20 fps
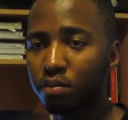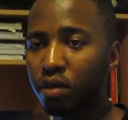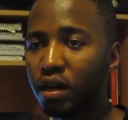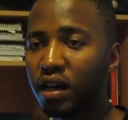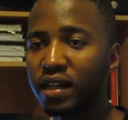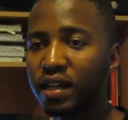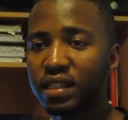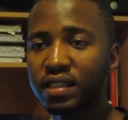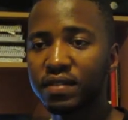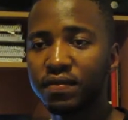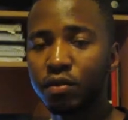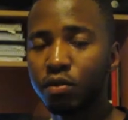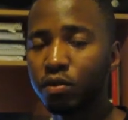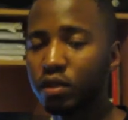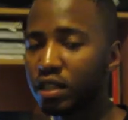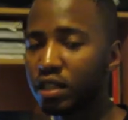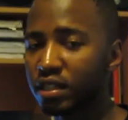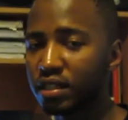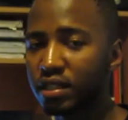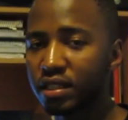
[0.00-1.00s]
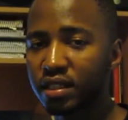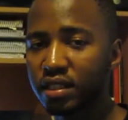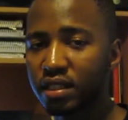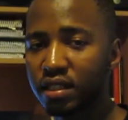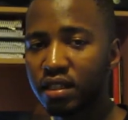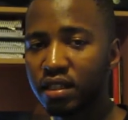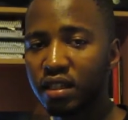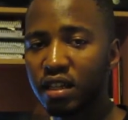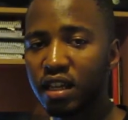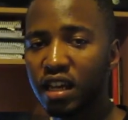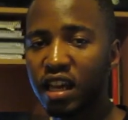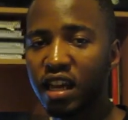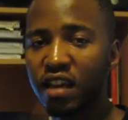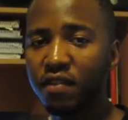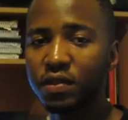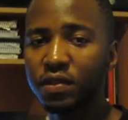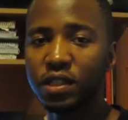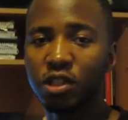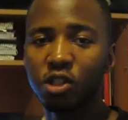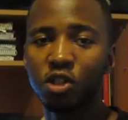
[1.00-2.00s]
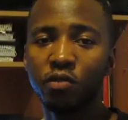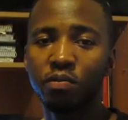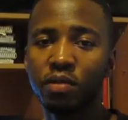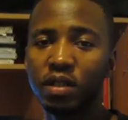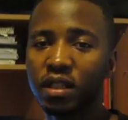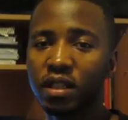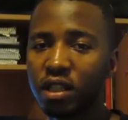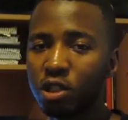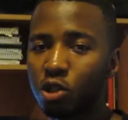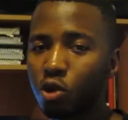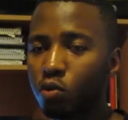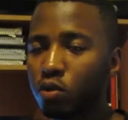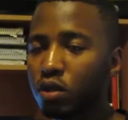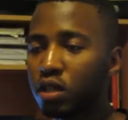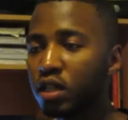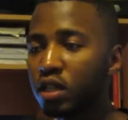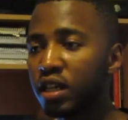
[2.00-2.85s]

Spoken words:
past few years, ever since you've been an adult.